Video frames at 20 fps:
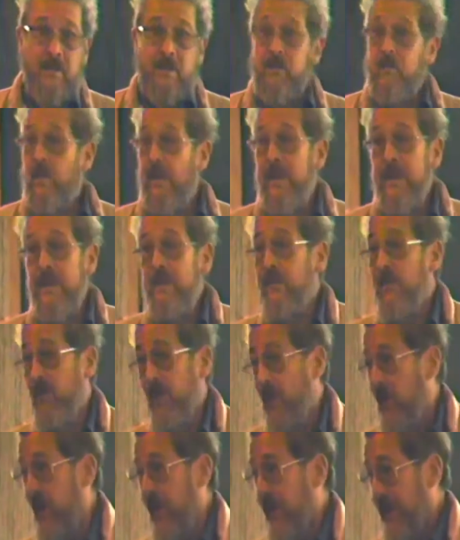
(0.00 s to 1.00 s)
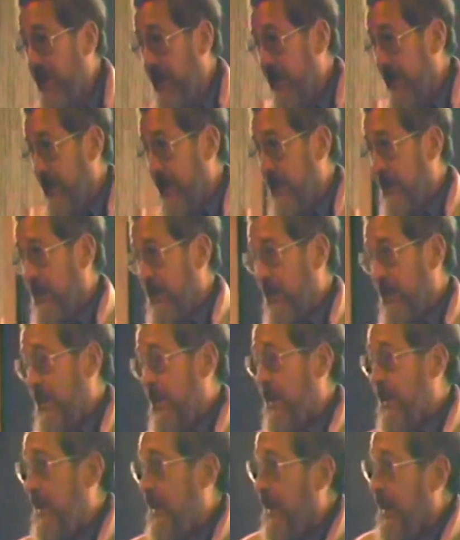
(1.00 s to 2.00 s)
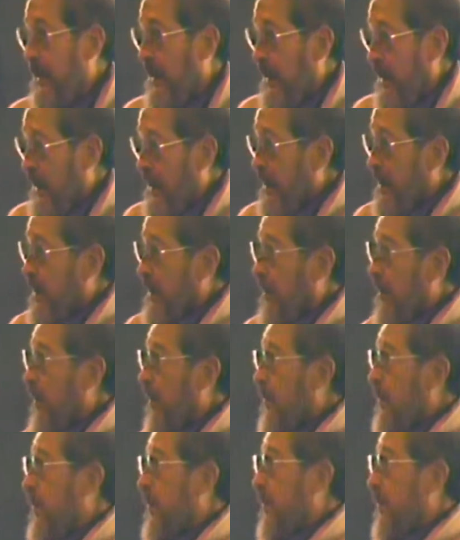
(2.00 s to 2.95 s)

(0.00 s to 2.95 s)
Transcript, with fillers: Running for office even, or other